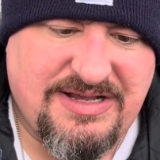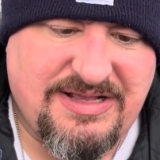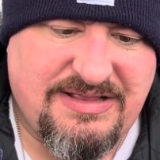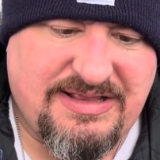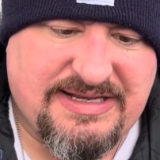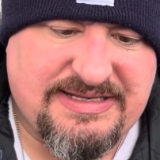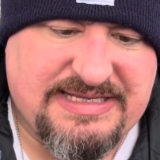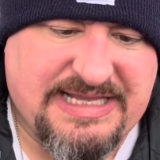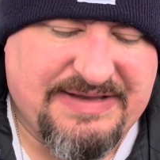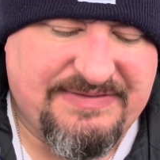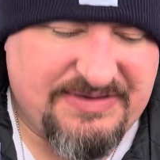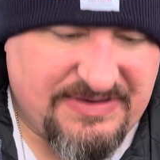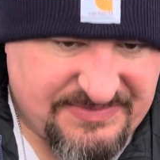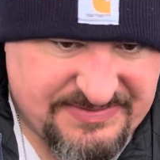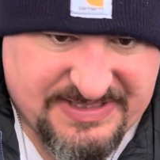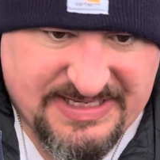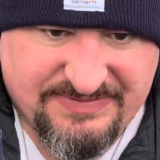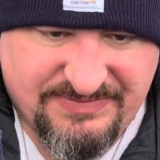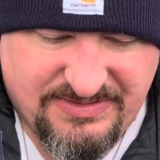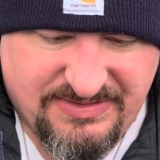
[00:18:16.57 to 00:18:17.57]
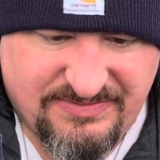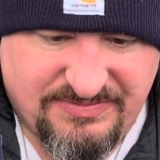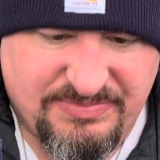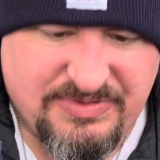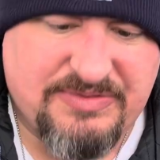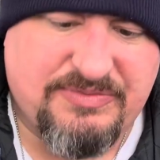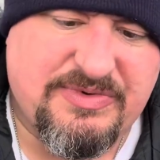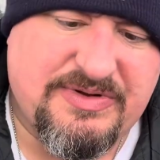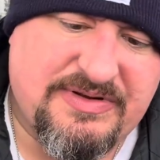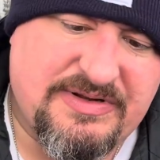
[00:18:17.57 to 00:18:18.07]
Like Davidoff's Davidoff,
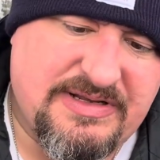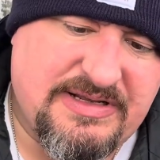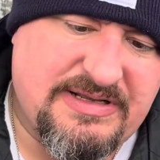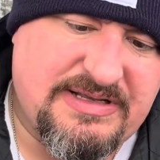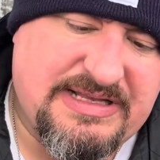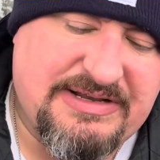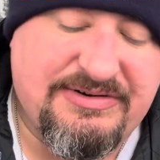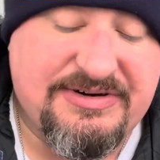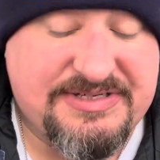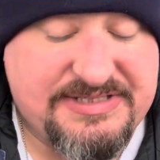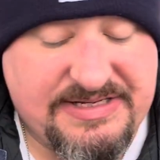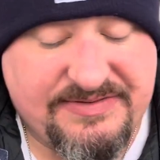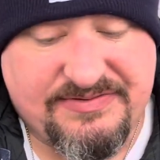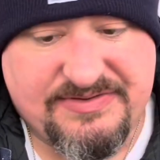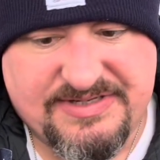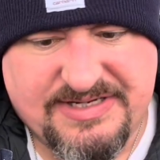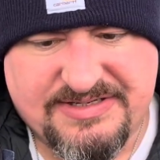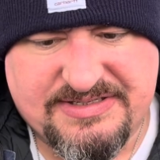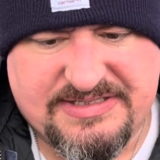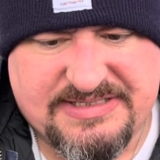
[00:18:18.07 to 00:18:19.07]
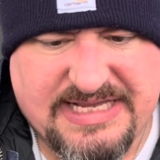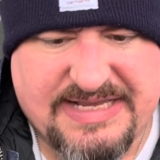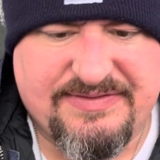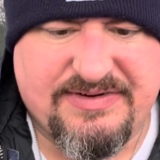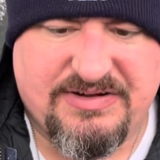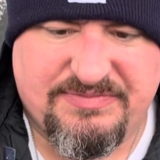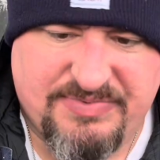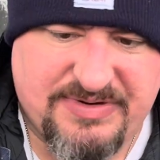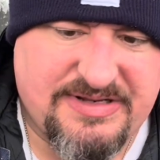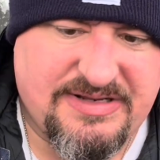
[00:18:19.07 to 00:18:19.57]
but there is different tiers of
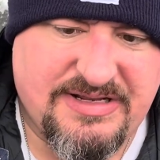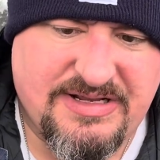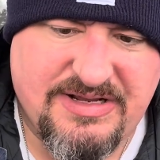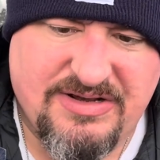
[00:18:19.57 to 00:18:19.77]
Davidoff, but